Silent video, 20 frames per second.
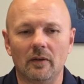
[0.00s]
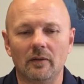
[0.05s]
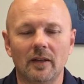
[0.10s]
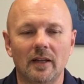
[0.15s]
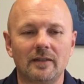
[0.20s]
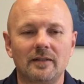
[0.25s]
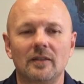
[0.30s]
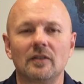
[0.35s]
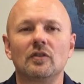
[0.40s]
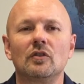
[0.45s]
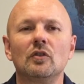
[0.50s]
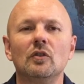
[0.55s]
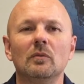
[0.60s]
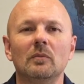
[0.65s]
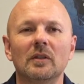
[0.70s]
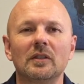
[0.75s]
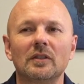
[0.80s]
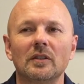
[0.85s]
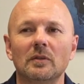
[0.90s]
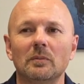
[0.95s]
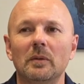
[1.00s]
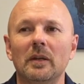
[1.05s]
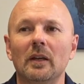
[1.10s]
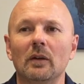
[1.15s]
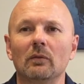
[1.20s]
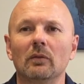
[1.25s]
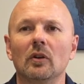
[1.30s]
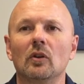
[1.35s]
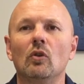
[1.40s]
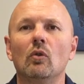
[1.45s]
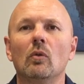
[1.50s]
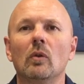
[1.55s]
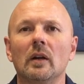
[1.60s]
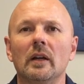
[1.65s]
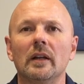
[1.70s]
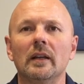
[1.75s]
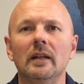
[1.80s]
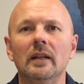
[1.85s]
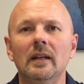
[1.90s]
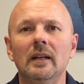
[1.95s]
let's assume this is being
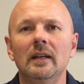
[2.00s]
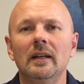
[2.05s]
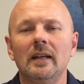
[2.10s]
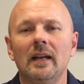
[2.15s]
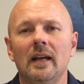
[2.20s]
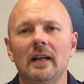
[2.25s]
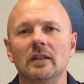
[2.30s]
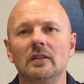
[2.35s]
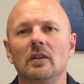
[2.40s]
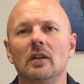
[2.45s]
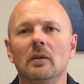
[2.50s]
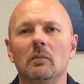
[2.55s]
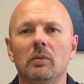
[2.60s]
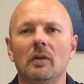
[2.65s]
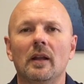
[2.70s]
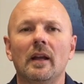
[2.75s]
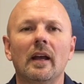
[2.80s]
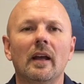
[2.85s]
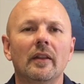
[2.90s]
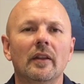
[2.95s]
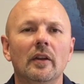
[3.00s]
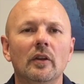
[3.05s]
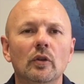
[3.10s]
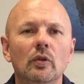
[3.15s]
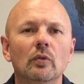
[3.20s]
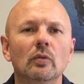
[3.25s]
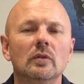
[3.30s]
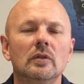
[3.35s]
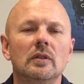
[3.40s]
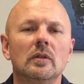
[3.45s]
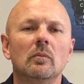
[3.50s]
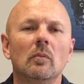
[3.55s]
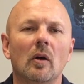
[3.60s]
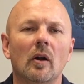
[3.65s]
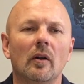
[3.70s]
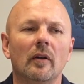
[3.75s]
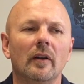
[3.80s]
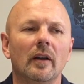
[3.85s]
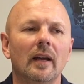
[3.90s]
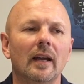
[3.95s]
recorded and is going to play on the news
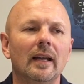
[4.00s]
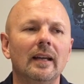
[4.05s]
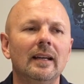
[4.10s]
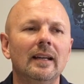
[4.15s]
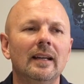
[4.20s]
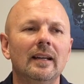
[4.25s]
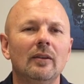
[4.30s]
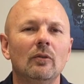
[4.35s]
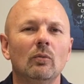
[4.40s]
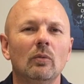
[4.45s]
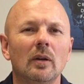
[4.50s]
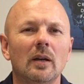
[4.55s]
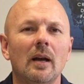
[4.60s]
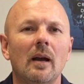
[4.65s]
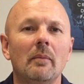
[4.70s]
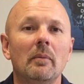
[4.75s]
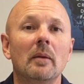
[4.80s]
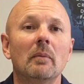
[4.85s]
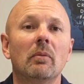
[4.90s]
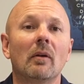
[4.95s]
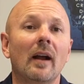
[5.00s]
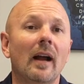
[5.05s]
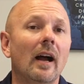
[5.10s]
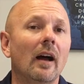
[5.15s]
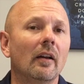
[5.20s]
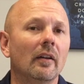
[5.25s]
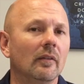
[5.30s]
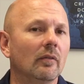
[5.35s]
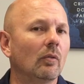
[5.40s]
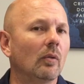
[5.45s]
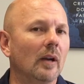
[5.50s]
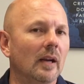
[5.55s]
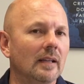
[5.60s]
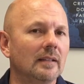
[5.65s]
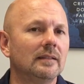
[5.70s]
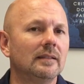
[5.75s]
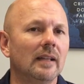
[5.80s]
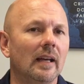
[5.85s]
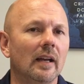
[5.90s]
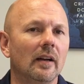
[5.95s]
tomorrow night. Would I be proud of what I
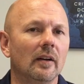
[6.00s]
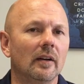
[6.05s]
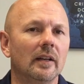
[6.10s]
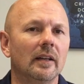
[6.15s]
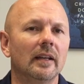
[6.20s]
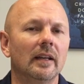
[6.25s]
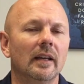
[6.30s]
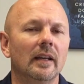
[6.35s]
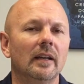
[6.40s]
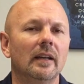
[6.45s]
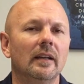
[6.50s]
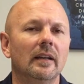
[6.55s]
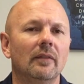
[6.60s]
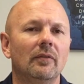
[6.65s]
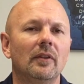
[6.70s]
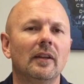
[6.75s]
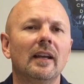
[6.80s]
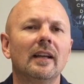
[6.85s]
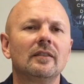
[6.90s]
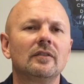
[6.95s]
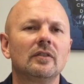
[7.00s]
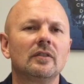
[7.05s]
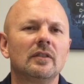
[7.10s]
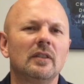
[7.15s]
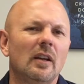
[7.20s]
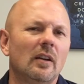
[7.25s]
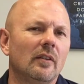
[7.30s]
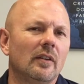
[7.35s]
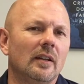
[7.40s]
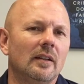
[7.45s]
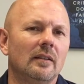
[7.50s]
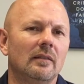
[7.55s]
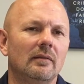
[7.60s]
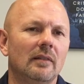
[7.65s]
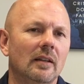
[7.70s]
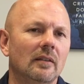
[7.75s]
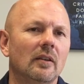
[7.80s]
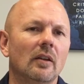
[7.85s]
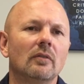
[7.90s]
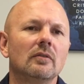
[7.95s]
said or did? And if the answer is no,
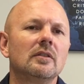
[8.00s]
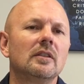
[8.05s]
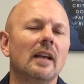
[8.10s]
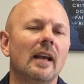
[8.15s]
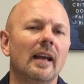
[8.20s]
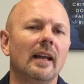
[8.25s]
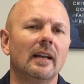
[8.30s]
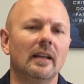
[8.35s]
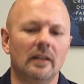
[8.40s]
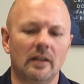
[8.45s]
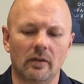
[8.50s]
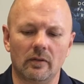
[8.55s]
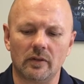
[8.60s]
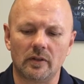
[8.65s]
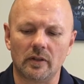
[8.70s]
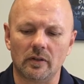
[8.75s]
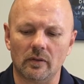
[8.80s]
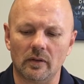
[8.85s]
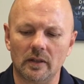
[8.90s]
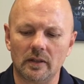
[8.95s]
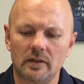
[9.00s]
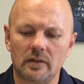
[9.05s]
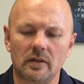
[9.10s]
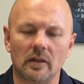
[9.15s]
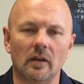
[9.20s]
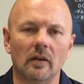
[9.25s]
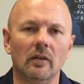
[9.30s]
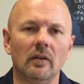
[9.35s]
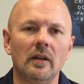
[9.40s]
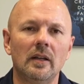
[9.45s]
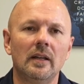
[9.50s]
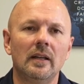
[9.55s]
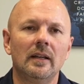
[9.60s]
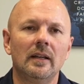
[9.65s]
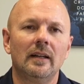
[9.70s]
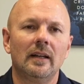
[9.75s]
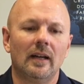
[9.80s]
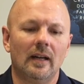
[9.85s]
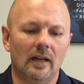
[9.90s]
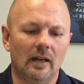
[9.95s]
then don't say it and don't do it. So
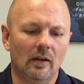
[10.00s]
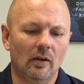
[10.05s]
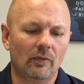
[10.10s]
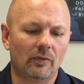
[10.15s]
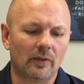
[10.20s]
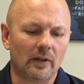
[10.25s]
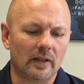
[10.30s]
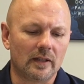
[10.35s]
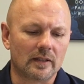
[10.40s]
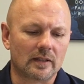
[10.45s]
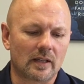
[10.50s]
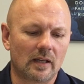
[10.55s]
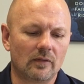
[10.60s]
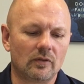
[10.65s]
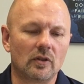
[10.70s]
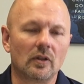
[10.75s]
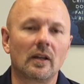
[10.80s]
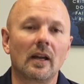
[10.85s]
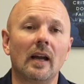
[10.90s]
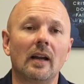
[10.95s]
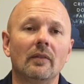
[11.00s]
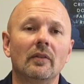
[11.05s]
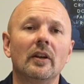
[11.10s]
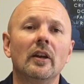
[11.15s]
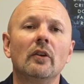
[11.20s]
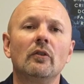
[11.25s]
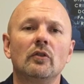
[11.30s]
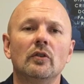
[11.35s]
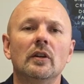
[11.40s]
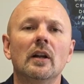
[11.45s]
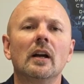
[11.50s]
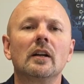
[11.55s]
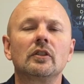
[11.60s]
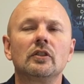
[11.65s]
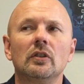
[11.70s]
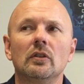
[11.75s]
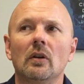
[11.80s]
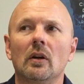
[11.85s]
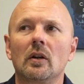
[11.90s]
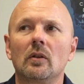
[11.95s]
hopefully this gives you kind of an
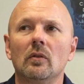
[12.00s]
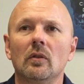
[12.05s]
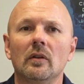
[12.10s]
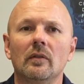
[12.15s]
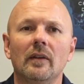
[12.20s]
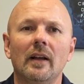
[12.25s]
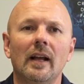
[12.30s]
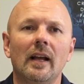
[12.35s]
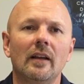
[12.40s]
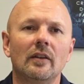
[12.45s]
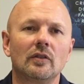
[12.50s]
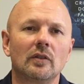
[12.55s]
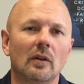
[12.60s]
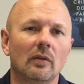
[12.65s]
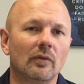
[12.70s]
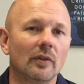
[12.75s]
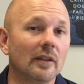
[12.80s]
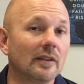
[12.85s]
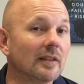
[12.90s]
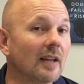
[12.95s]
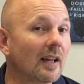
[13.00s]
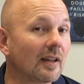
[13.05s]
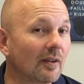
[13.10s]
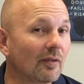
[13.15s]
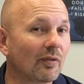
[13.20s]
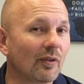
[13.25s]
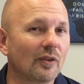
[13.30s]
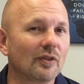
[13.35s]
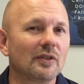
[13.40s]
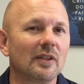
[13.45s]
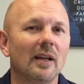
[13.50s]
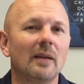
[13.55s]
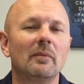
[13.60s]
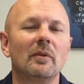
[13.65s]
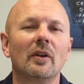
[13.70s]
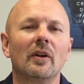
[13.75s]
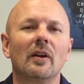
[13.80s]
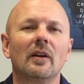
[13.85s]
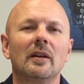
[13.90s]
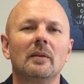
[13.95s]
introduction to our core values. Hopefully it's not the first time
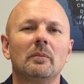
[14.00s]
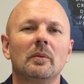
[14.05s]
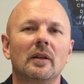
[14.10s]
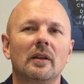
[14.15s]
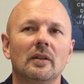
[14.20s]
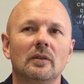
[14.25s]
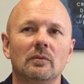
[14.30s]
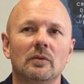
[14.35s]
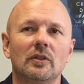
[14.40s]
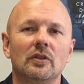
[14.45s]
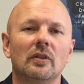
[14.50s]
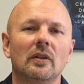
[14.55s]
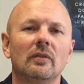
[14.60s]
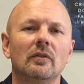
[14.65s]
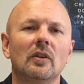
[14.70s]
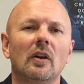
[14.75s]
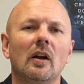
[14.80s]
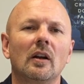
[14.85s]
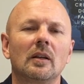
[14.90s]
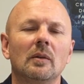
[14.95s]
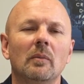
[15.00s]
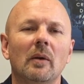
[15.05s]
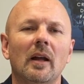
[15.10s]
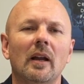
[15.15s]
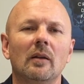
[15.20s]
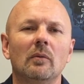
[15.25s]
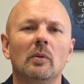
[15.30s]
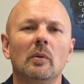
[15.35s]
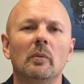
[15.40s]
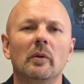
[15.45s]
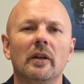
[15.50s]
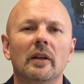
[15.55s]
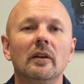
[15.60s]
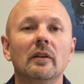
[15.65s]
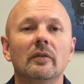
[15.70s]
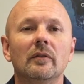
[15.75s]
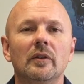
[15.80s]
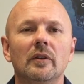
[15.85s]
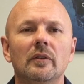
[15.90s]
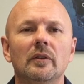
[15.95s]
you heard it, because we should have talked about it when we
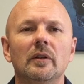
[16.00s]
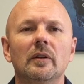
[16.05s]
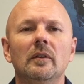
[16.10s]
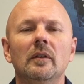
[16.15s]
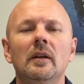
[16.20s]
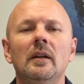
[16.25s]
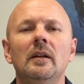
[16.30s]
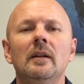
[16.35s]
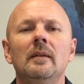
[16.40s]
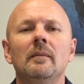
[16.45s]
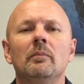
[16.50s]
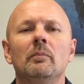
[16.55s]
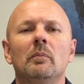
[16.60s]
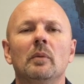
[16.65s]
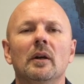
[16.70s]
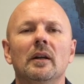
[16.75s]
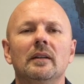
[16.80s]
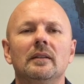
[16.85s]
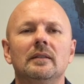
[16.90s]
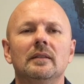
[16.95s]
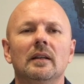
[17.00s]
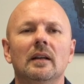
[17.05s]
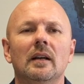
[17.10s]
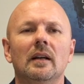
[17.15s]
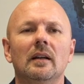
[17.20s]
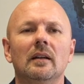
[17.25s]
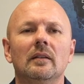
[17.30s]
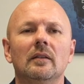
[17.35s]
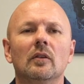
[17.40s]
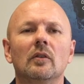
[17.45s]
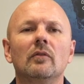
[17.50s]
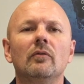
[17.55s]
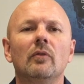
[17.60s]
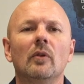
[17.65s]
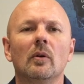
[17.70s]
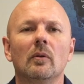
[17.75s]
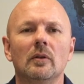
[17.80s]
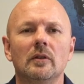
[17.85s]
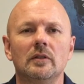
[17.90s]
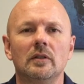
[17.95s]
interviewed you. But look
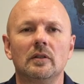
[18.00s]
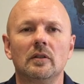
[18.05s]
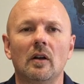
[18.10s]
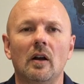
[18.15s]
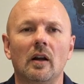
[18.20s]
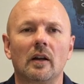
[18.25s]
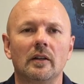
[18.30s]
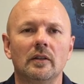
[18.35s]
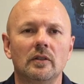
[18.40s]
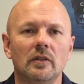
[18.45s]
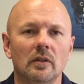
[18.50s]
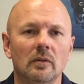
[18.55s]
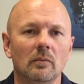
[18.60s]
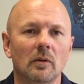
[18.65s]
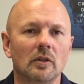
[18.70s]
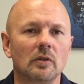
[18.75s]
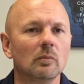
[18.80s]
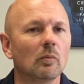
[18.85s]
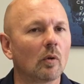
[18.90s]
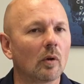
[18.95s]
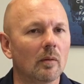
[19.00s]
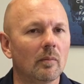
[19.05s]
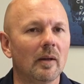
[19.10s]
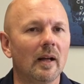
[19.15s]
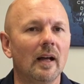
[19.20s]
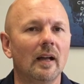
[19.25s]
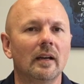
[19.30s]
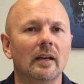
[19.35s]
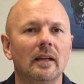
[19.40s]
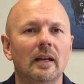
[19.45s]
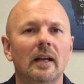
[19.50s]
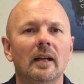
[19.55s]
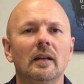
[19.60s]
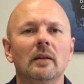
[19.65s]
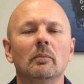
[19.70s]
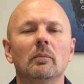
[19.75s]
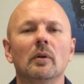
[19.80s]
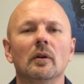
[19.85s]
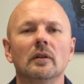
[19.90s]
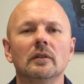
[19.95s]
forward to talking to you much more about it and
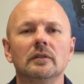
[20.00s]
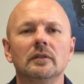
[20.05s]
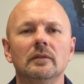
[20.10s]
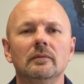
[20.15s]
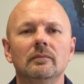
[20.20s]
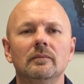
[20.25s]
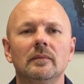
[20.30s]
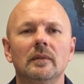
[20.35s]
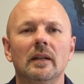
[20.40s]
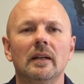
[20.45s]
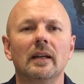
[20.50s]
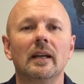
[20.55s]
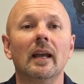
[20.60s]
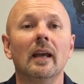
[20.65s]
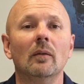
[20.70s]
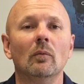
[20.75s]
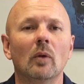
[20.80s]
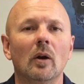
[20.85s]
in person. And again,